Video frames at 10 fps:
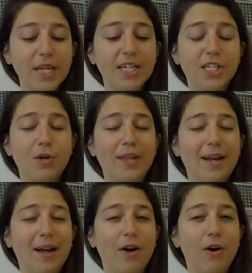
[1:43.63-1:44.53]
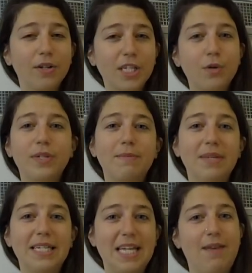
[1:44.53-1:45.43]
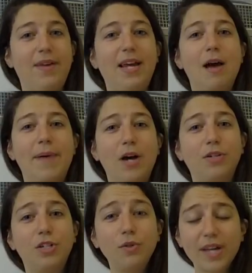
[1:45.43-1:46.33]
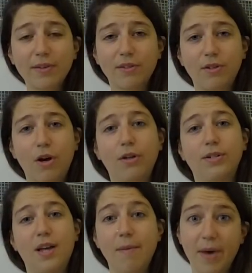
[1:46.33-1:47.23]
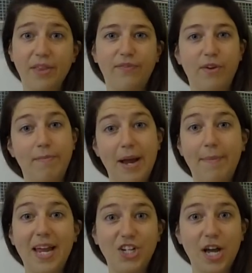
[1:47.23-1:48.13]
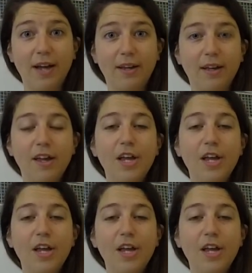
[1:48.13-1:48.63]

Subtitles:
And so that also was me saving about $2,000 a month from my paycheck.